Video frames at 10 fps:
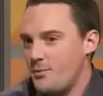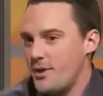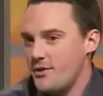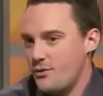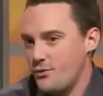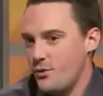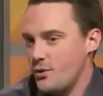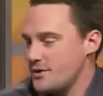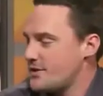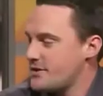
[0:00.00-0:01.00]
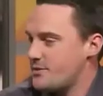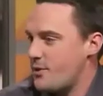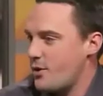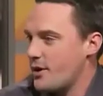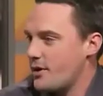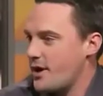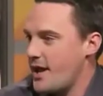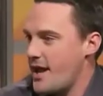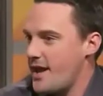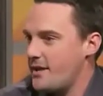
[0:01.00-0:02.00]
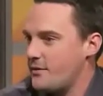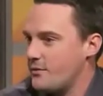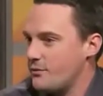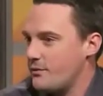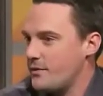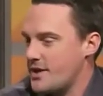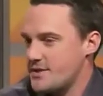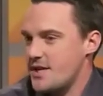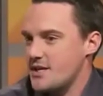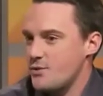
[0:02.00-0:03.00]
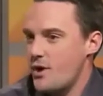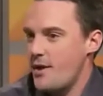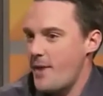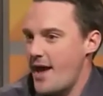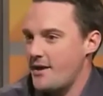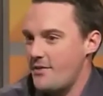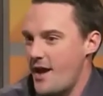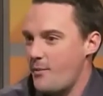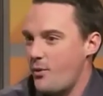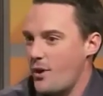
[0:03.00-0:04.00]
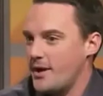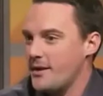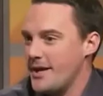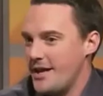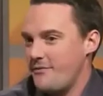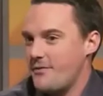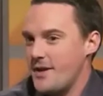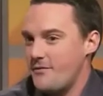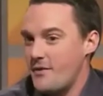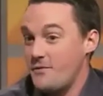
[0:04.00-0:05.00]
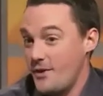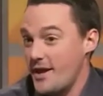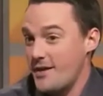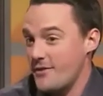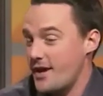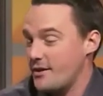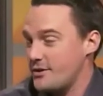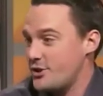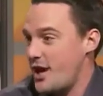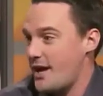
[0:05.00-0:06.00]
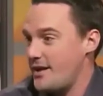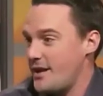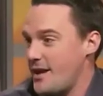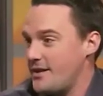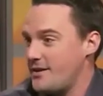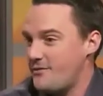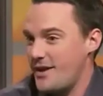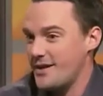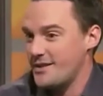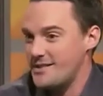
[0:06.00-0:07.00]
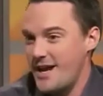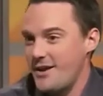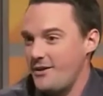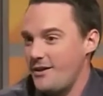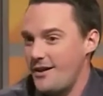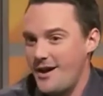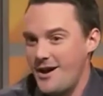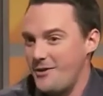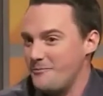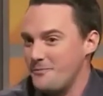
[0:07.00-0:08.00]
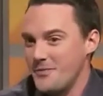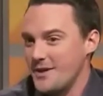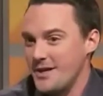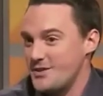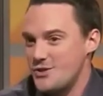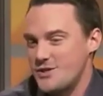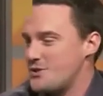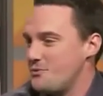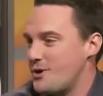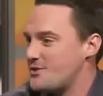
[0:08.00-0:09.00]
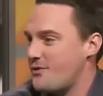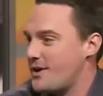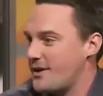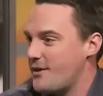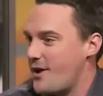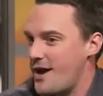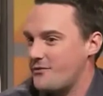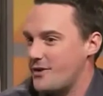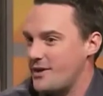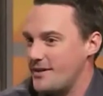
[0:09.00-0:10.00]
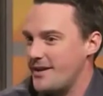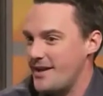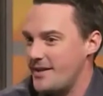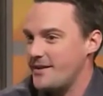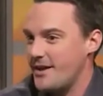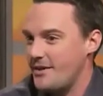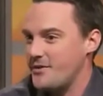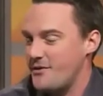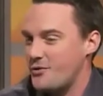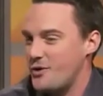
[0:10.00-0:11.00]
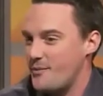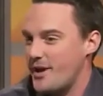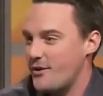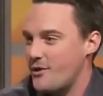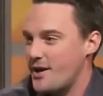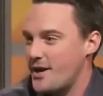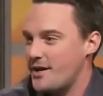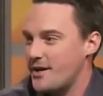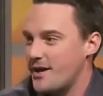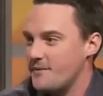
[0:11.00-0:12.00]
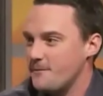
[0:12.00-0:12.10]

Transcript: to play through the World Series of Poker and assess where I'm at that point. If I feel like I've got a good shot at defending the title, it's just too much fun to go after, and I'll definitely make a run at it again.